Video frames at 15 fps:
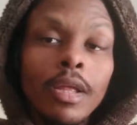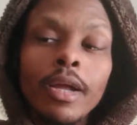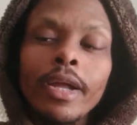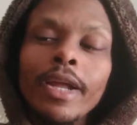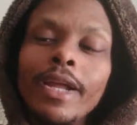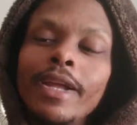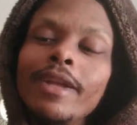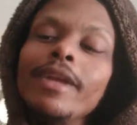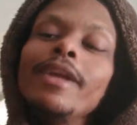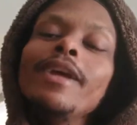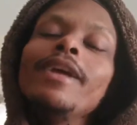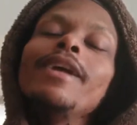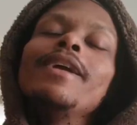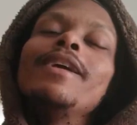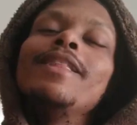Like
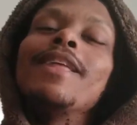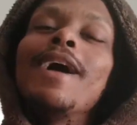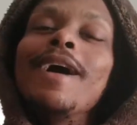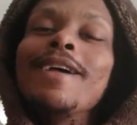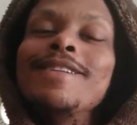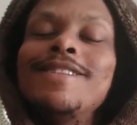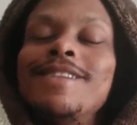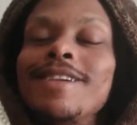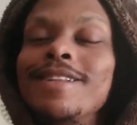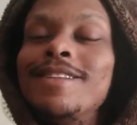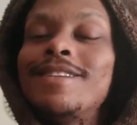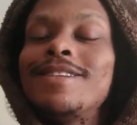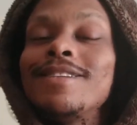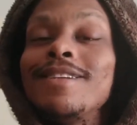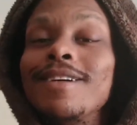that
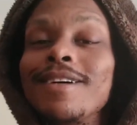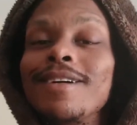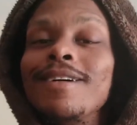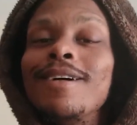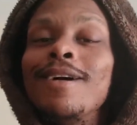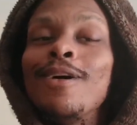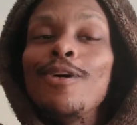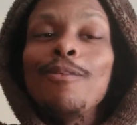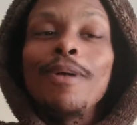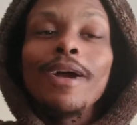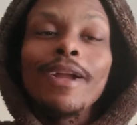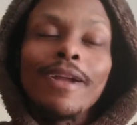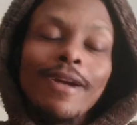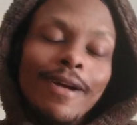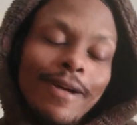shit's oh
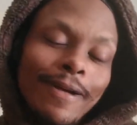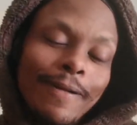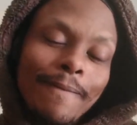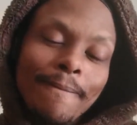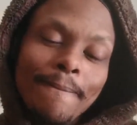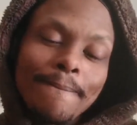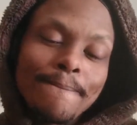my god.